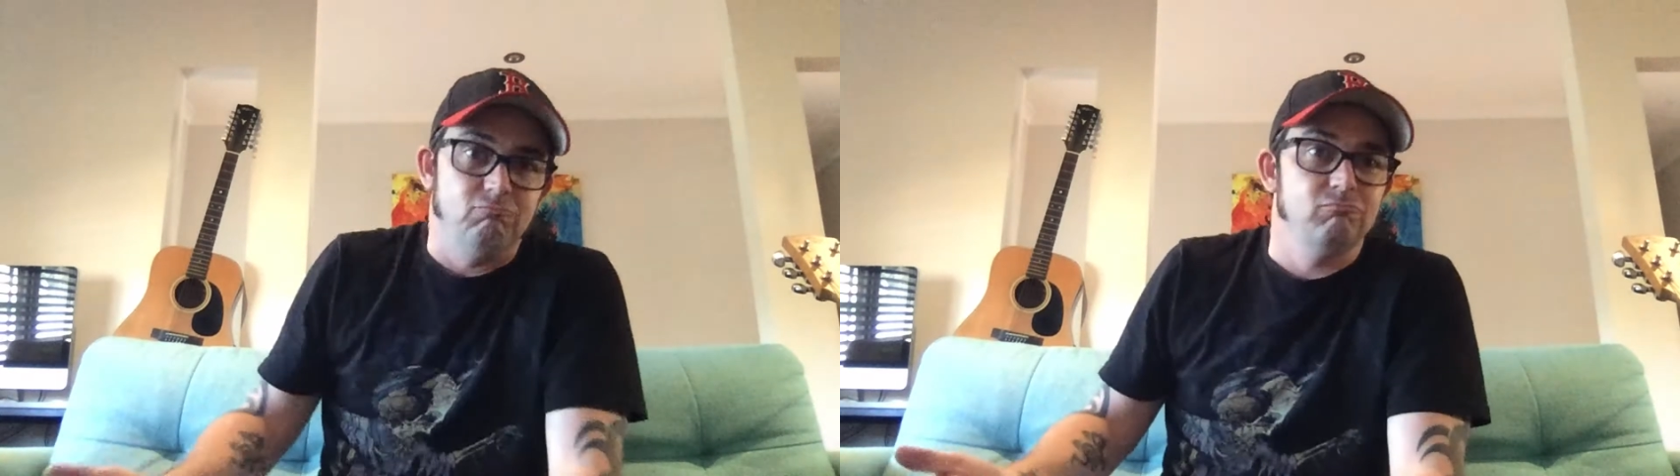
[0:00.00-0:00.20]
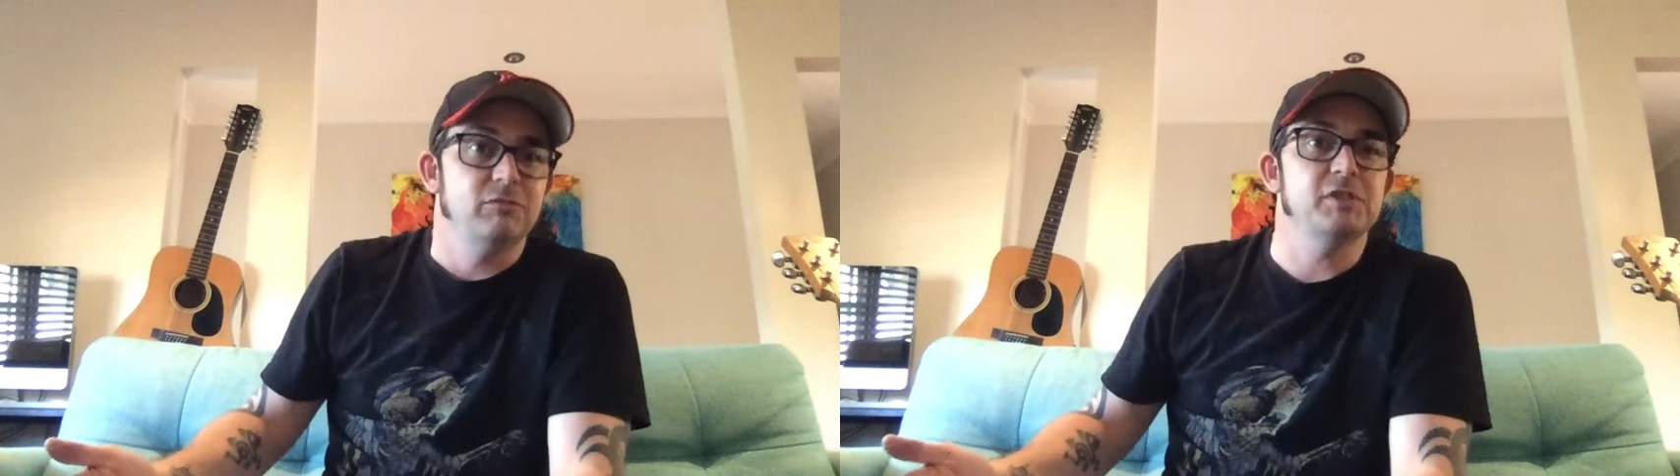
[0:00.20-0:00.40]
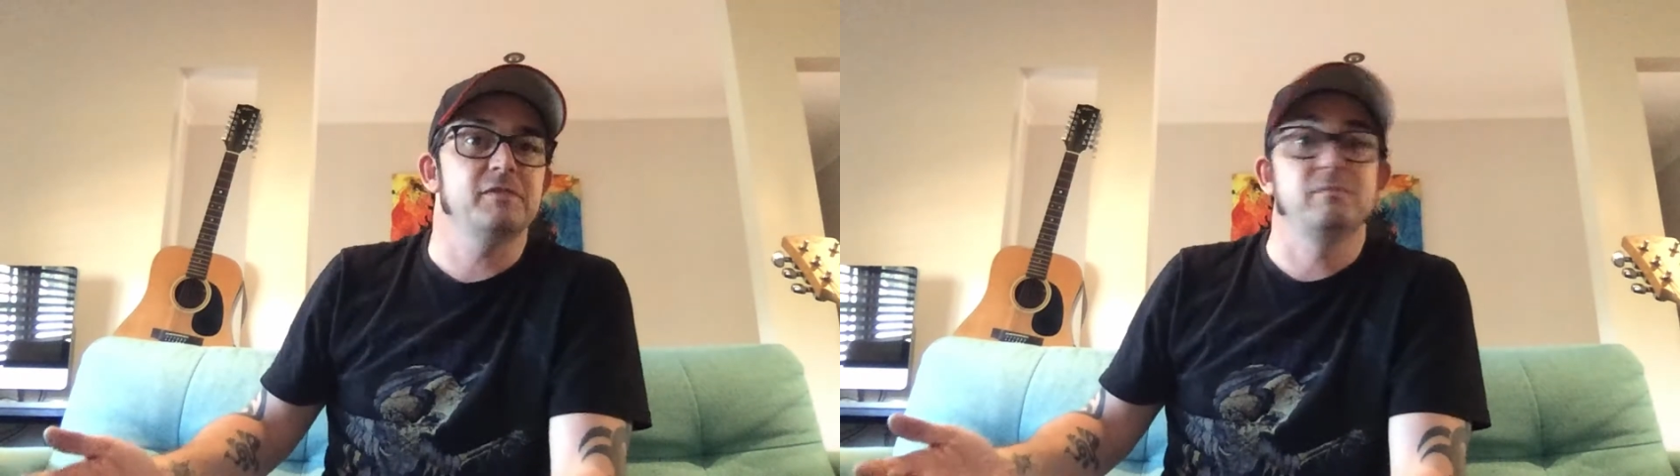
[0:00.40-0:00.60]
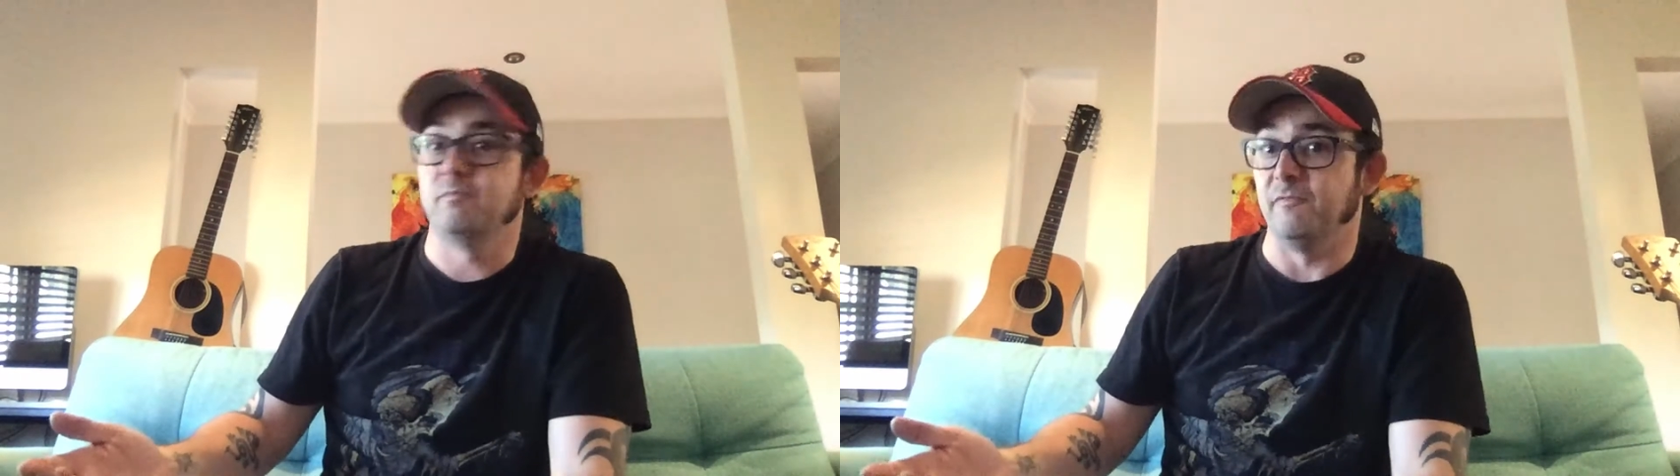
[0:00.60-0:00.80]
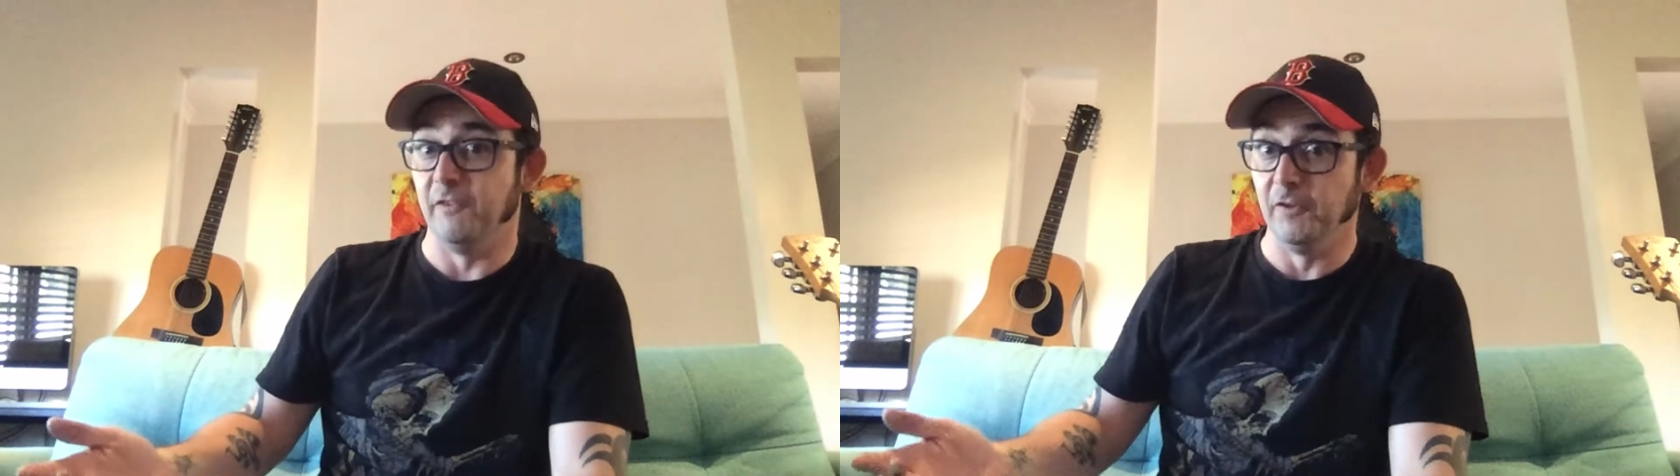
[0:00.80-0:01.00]
Just
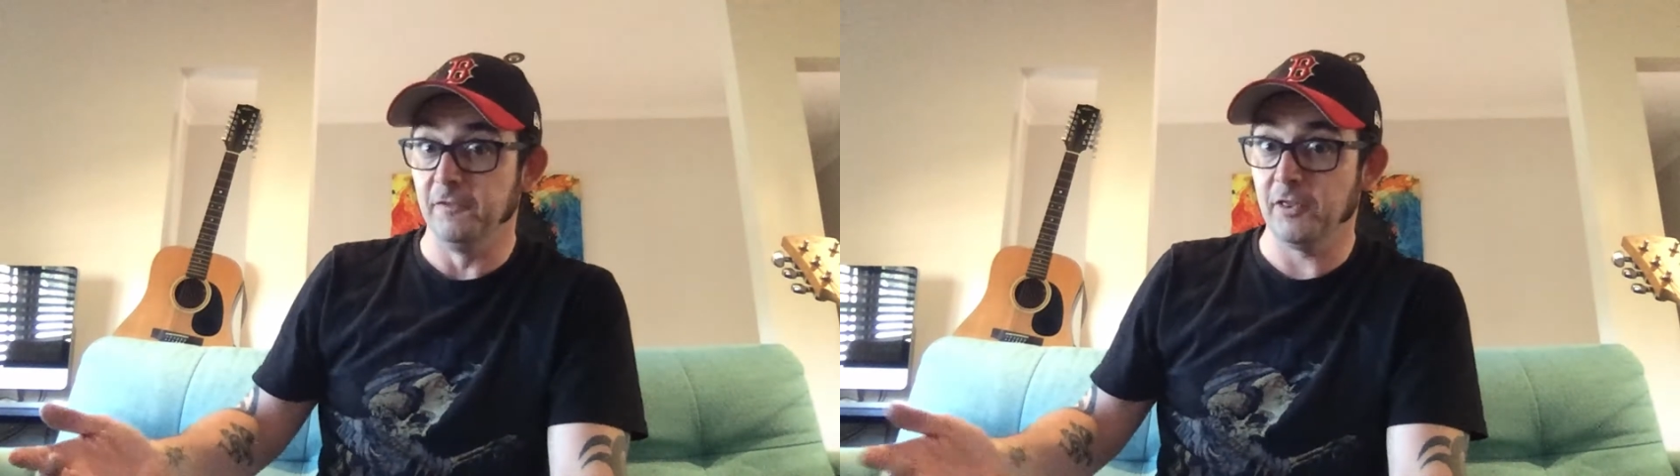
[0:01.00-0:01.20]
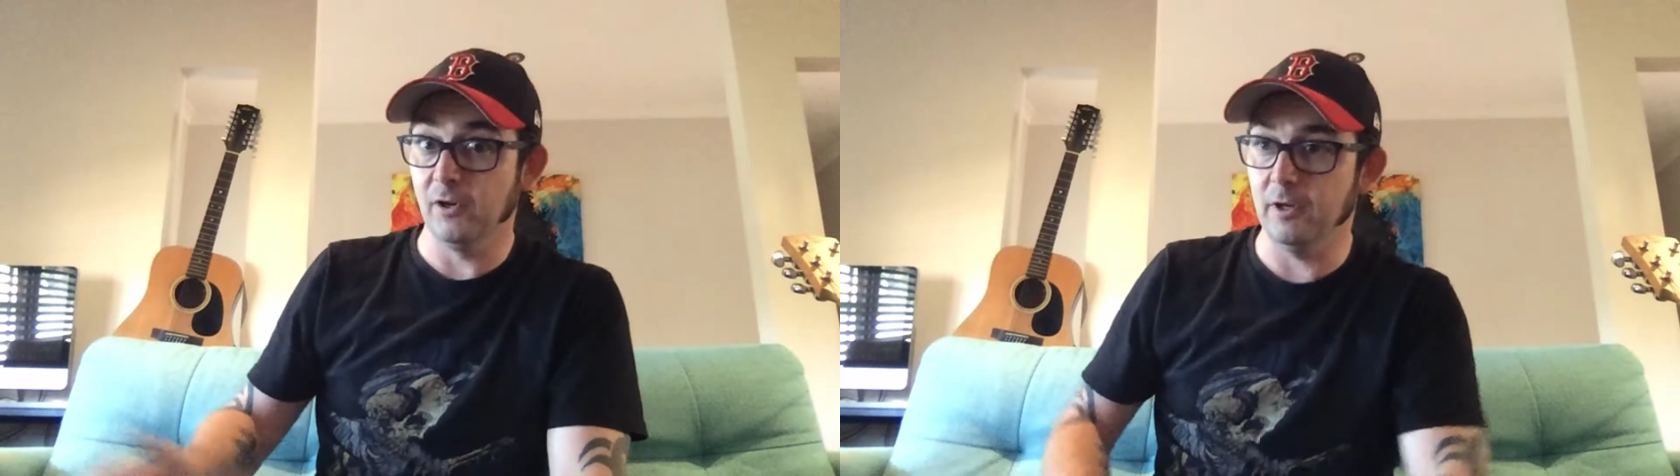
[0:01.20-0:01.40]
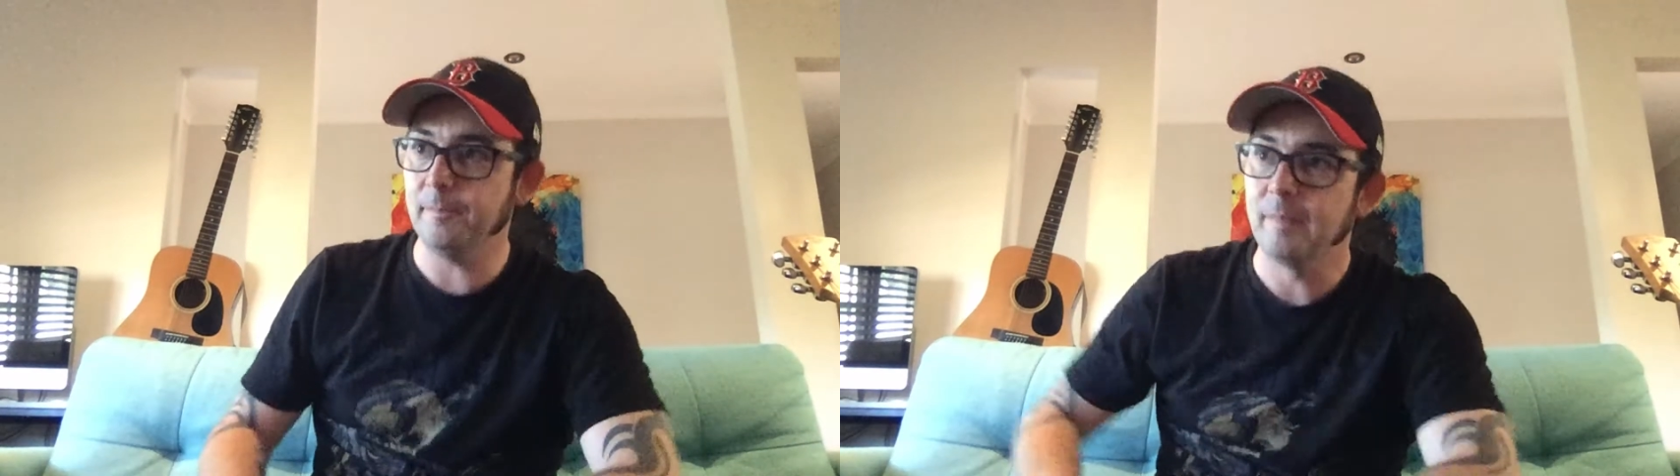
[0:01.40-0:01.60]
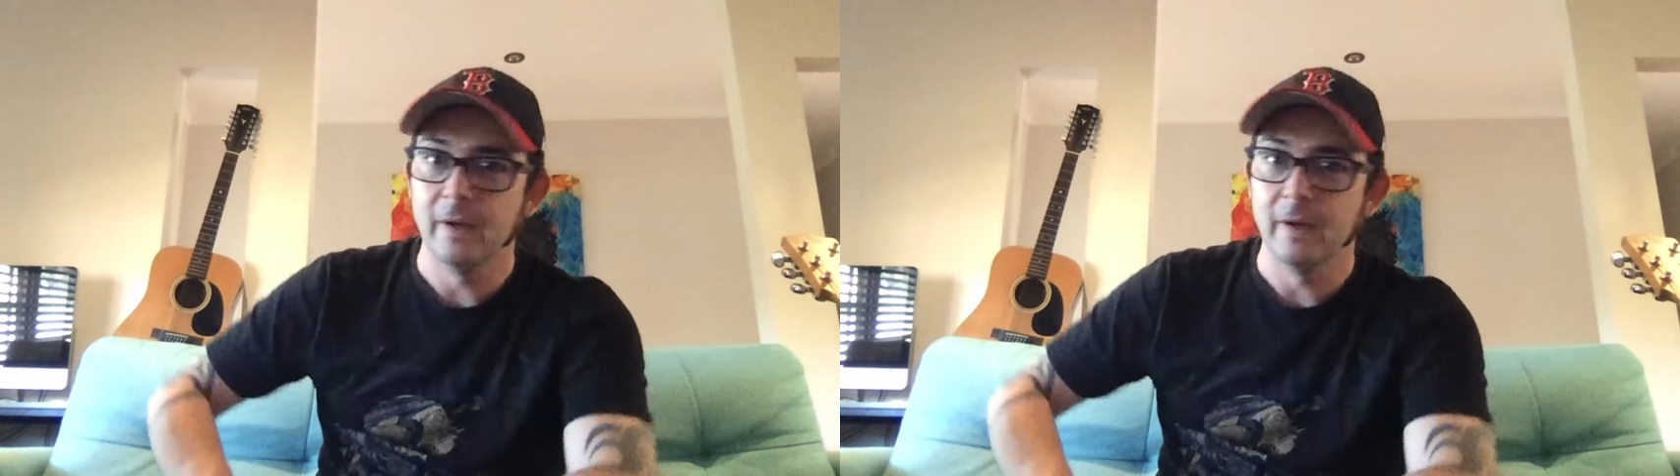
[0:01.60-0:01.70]
food for thought.